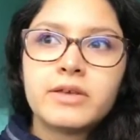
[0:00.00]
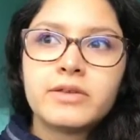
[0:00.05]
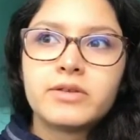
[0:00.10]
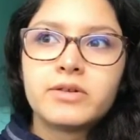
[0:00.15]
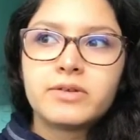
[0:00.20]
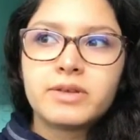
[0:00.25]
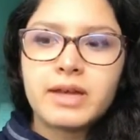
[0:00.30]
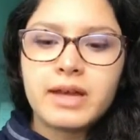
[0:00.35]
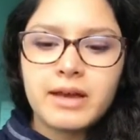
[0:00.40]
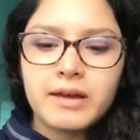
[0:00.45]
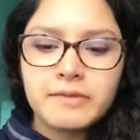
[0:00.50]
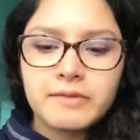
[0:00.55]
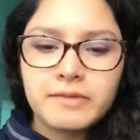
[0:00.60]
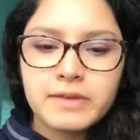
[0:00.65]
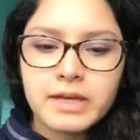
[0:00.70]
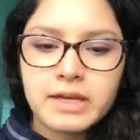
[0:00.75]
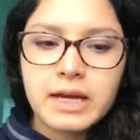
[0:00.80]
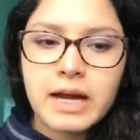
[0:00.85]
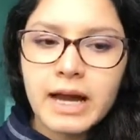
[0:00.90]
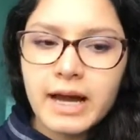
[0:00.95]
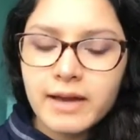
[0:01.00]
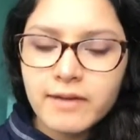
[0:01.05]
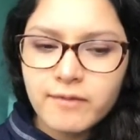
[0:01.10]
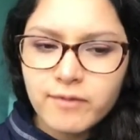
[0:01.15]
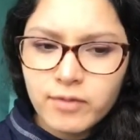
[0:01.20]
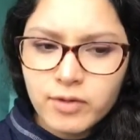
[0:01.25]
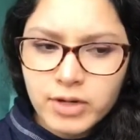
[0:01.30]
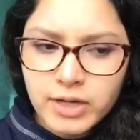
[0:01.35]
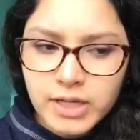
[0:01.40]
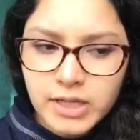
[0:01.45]
They only have like
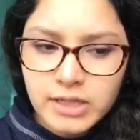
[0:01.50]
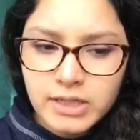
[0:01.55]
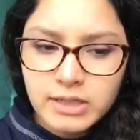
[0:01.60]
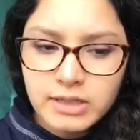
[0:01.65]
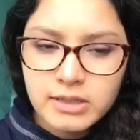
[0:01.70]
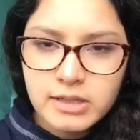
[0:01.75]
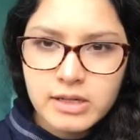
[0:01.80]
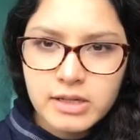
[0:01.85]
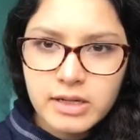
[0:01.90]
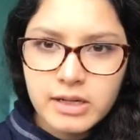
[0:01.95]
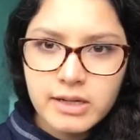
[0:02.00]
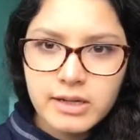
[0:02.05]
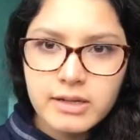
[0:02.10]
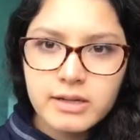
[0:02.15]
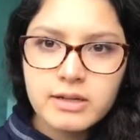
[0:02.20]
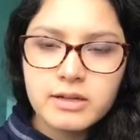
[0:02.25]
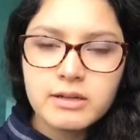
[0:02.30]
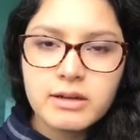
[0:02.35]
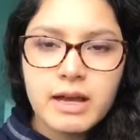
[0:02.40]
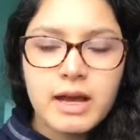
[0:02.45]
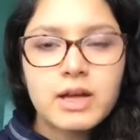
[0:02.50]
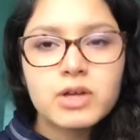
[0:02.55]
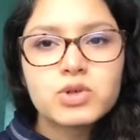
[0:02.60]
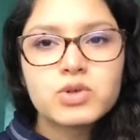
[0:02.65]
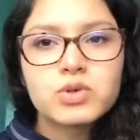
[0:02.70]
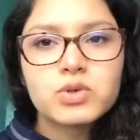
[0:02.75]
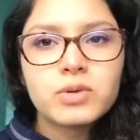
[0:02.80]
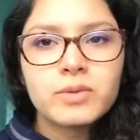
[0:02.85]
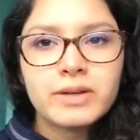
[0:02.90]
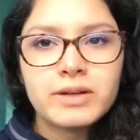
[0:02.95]
ivory,
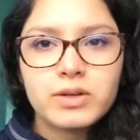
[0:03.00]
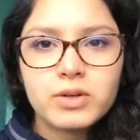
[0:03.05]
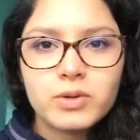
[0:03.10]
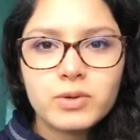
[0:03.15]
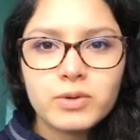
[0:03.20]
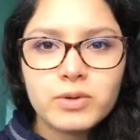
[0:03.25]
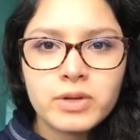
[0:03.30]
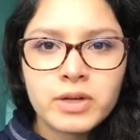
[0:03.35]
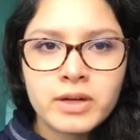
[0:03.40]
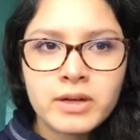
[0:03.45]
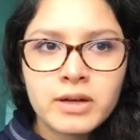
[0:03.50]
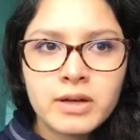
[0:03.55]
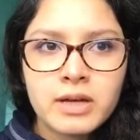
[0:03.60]
natural, and nude.